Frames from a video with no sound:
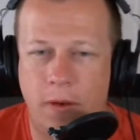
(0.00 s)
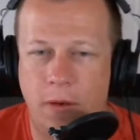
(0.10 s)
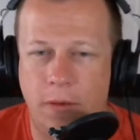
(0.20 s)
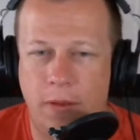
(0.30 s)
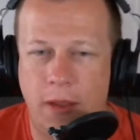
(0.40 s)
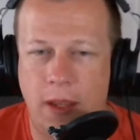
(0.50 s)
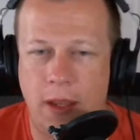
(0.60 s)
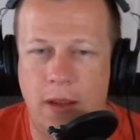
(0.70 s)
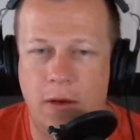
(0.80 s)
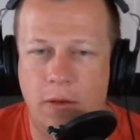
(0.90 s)
is on
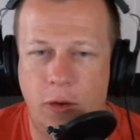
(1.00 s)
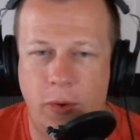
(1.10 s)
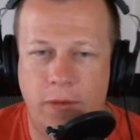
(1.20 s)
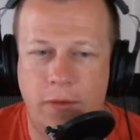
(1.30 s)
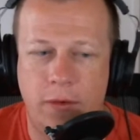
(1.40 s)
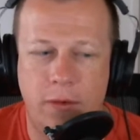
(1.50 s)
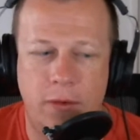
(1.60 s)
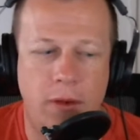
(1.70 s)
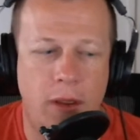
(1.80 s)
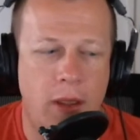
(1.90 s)
the on the Quest 2,